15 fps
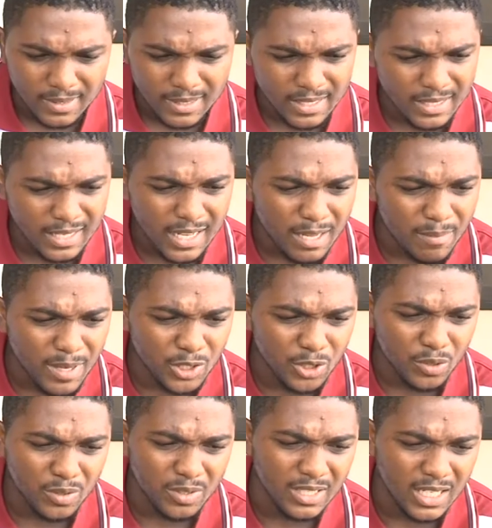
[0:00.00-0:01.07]
Did he
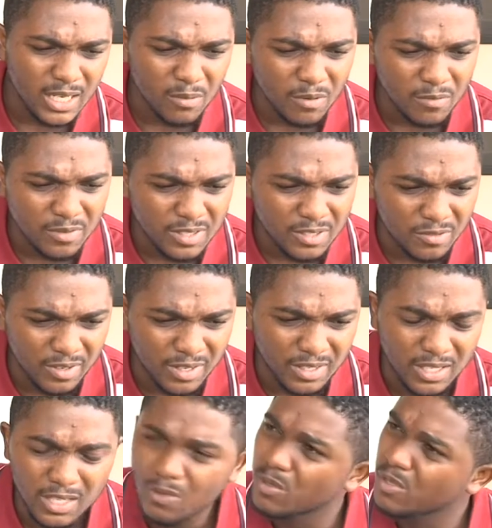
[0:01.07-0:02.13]
mention the name of this
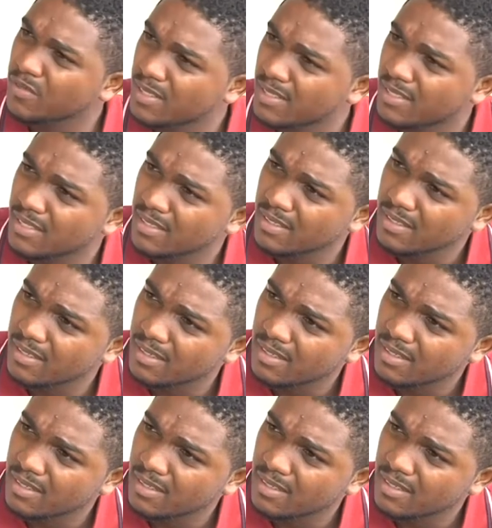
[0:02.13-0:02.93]
friend he was visiting?